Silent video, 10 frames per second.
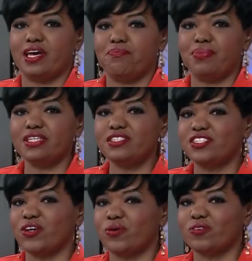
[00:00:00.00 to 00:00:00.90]
and business
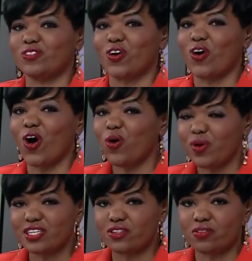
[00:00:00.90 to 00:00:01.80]
owners are
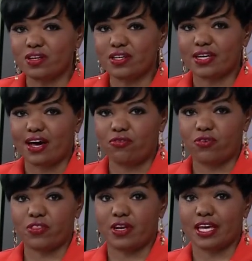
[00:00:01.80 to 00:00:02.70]
always on the lookout
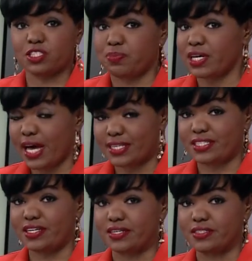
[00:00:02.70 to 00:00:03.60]
for the next big
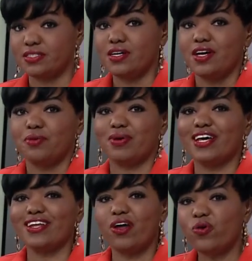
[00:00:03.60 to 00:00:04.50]
idea. But a
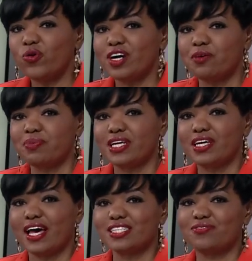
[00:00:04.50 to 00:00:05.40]
local company
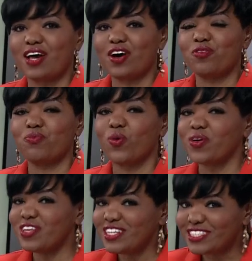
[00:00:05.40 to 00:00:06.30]
has found more
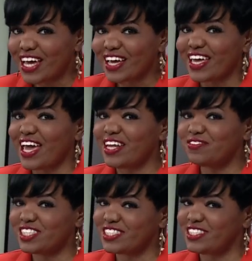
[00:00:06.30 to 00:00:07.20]
than a decade of
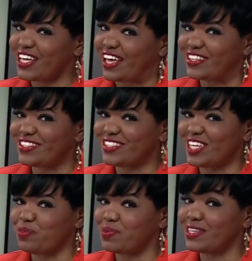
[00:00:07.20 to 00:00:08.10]
success
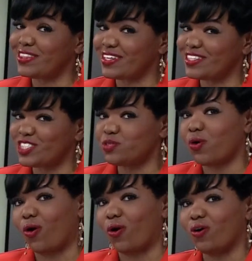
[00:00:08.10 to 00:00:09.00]
keeping things
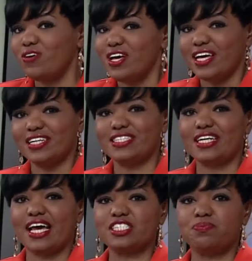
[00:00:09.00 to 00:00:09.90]
small. In
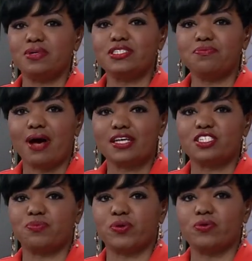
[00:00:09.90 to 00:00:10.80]
today's Mission
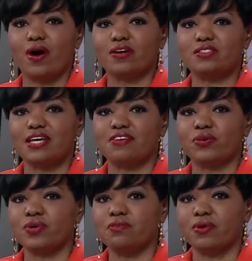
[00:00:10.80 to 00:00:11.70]
Possible, our David
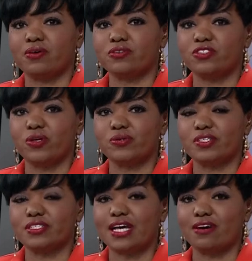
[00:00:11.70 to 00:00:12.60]
Greenberg shows
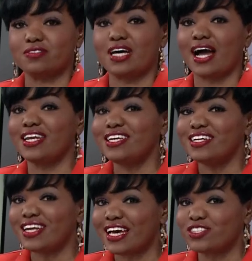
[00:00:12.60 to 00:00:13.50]
us how tiny
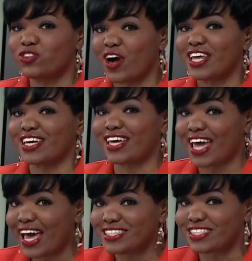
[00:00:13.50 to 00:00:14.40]
electronic
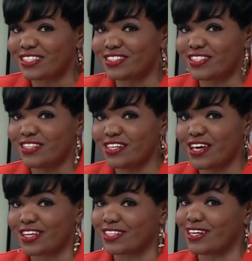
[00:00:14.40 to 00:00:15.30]
gadgets
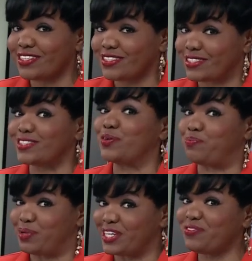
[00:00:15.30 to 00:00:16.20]
has led to some
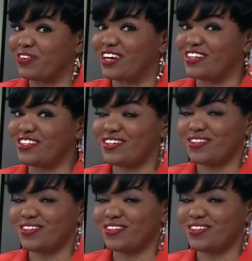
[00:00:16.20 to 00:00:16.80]
big fun.